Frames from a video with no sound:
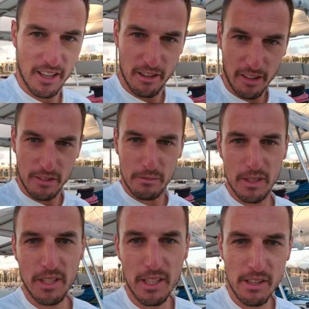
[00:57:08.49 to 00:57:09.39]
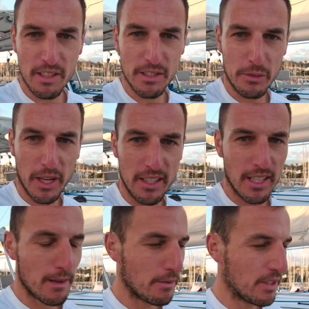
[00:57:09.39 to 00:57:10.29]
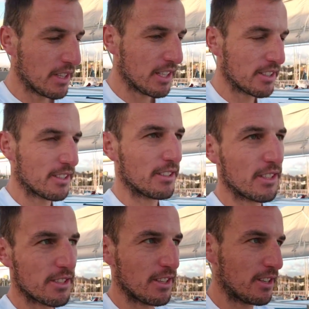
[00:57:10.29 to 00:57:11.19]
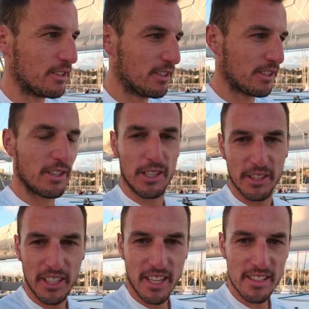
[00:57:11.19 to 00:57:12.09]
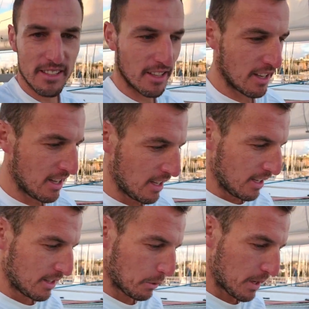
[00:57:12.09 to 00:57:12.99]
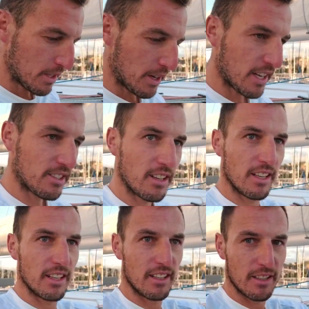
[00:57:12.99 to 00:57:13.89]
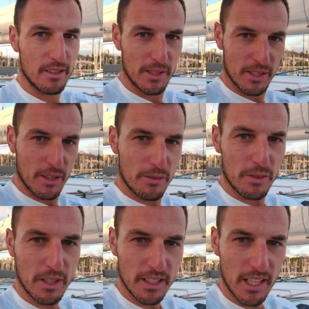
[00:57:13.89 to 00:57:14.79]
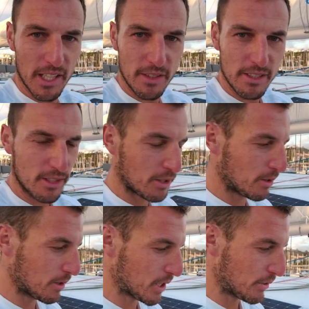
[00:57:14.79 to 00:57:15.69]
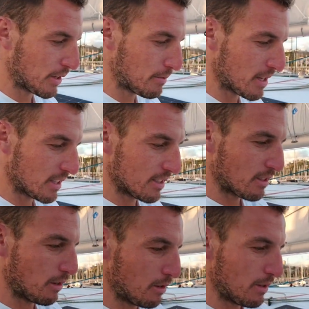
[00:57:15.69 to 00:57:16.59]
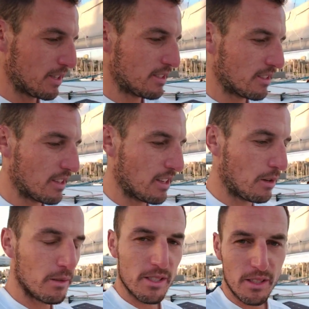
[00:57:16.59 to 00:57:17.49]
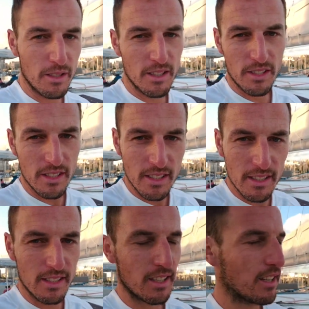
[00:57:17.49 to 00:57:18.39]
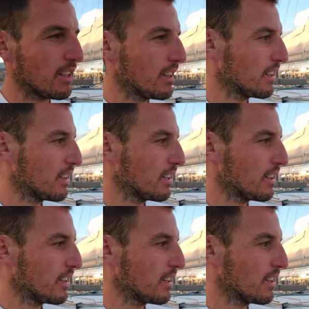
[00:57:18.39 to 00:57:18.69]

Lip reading: you have to be here at the right time of the year, so there's no, hurricanes. The weather actually, when you go from Canaries to Caribbean, is always good. It's just this, you